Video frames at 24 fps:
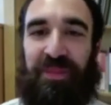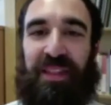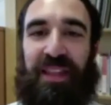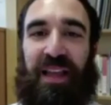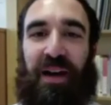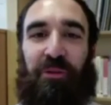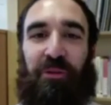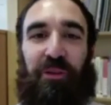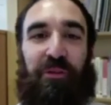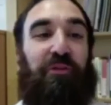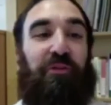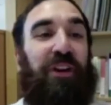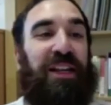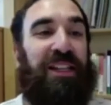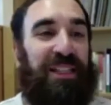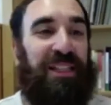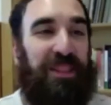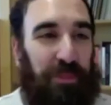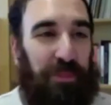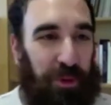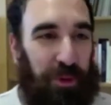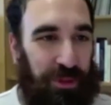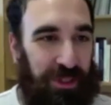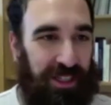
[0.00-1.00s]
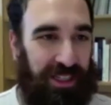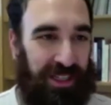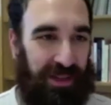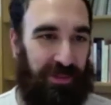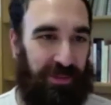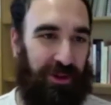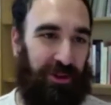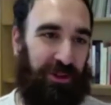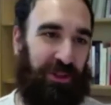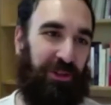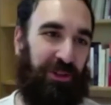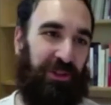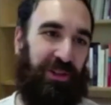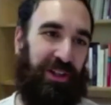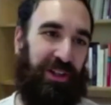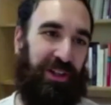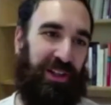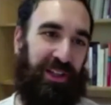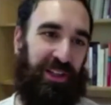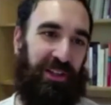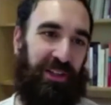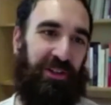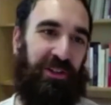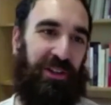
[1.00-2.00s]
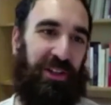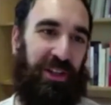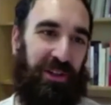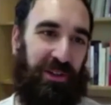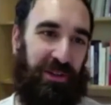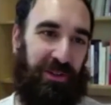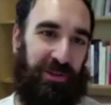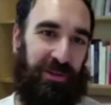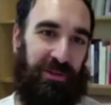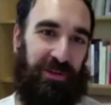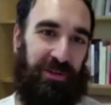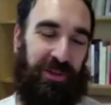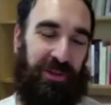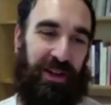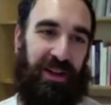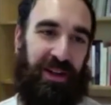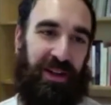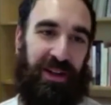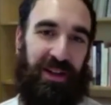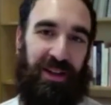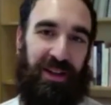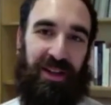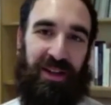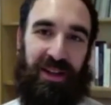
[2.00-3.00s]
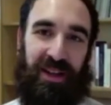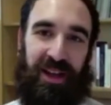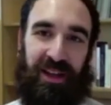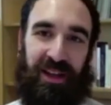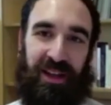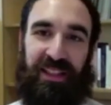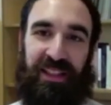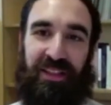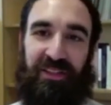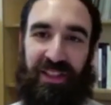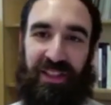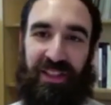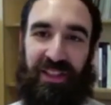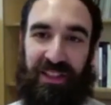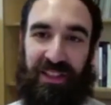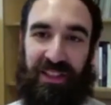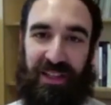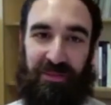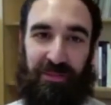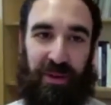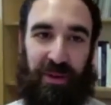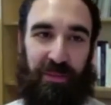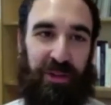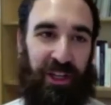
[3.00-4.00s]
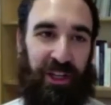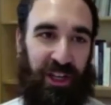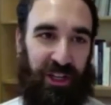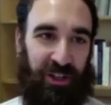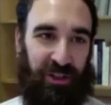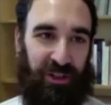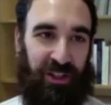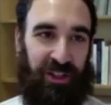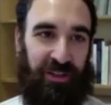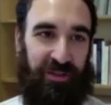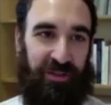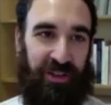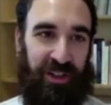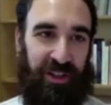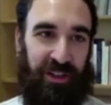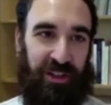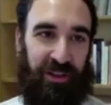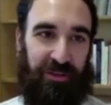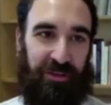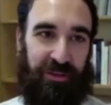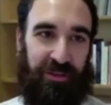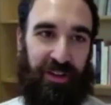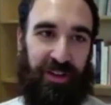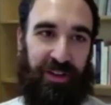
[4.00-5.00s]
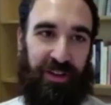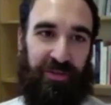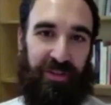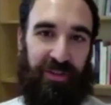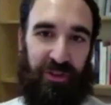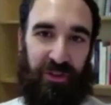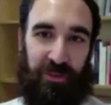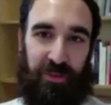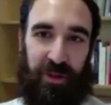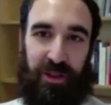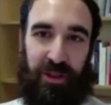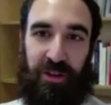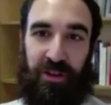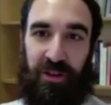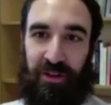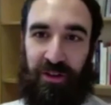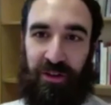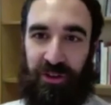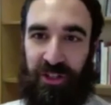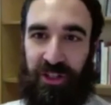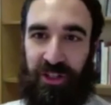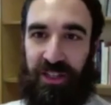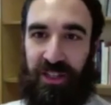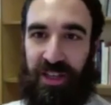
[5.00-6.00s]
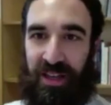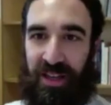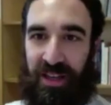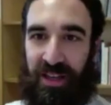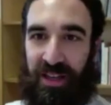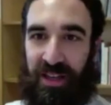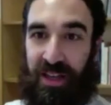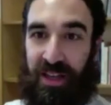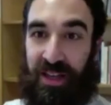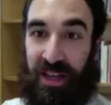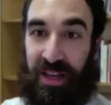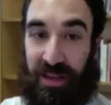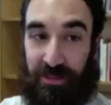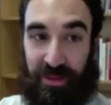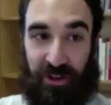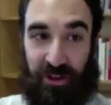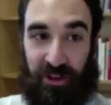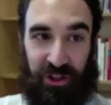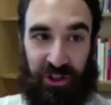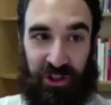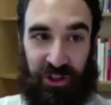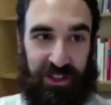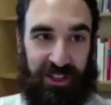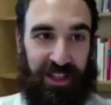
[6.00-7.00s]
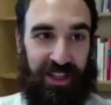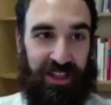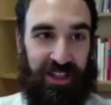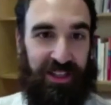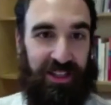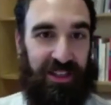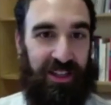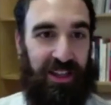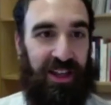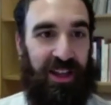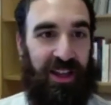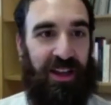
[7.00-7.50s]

our friends posted about your new activities and publication in the field of visual methodologies in migration studies.